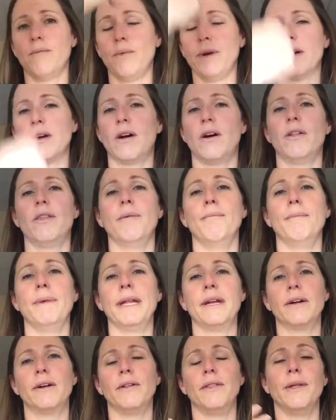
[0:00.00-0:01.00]
We call the
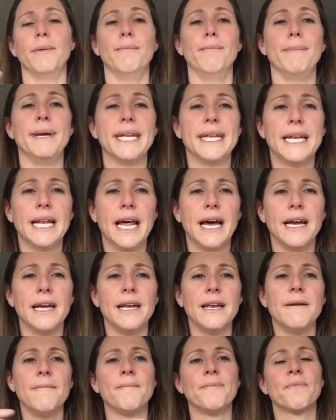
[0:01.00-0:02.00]
middle the
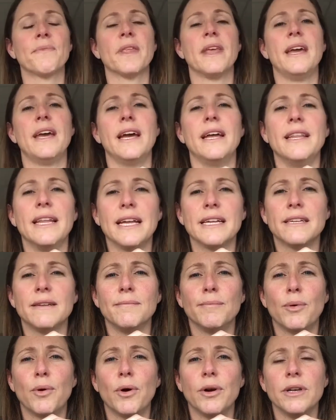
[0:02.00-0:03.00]
midline, and that's
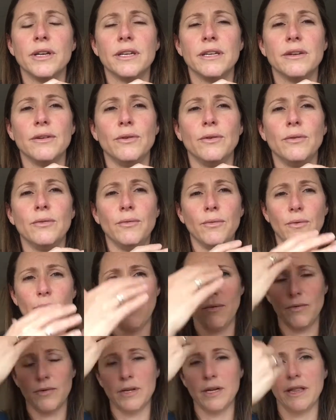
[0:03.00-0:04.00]
important to
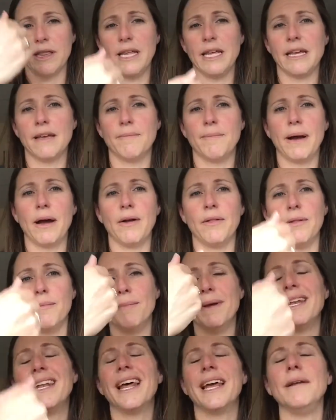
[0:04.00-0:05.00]
think about. The
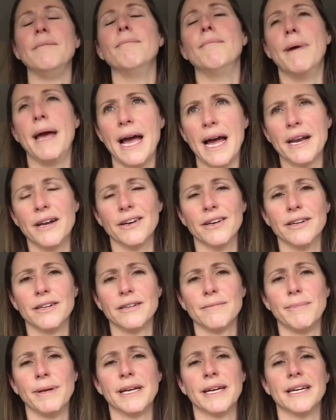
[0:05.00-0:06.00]
midline
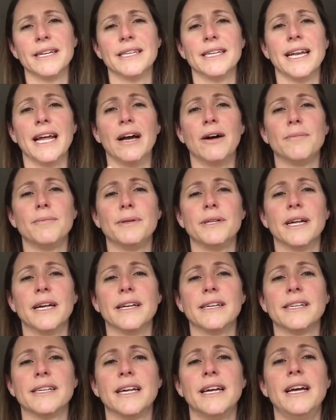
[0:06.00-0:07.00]
matters because it helps
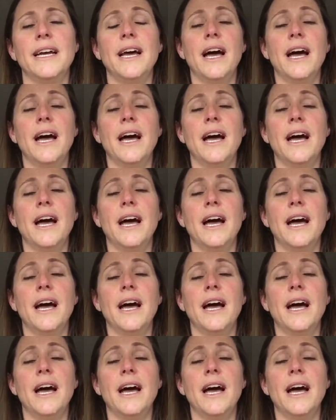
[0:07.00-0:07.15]
us